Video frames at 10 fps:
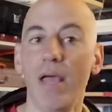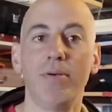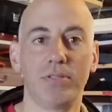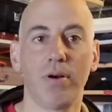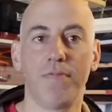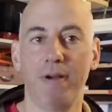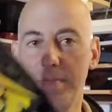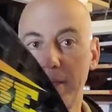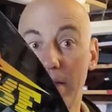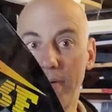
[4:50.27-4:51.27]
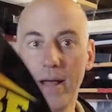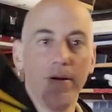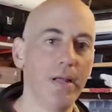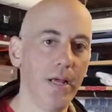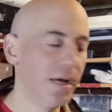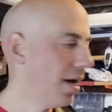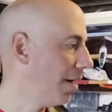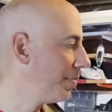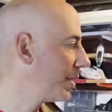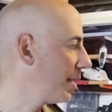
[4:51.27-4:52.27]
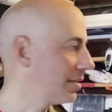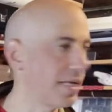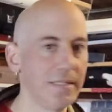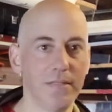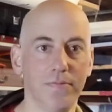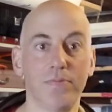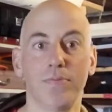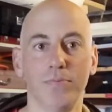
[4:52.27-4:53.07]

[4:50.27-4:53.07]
It was sort of fun to play around and get a sense of